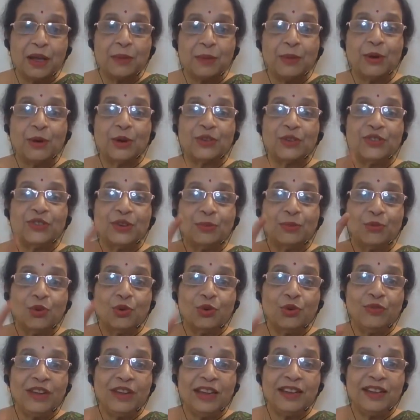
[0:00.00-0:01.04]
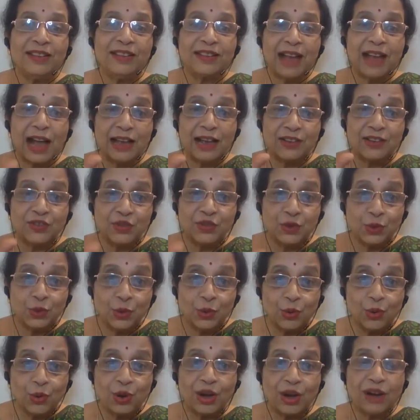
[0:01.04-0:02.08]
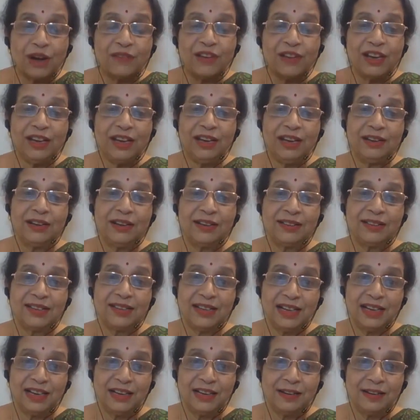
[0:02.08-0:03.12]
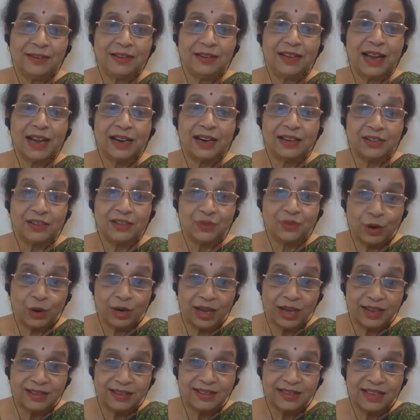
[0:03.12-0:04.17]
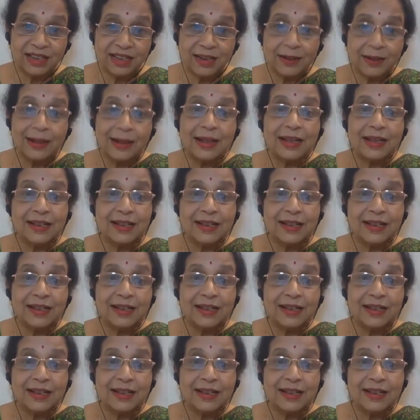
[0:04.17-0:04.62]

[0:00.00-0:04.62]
because the movie is as though covering the scene. That is what I see.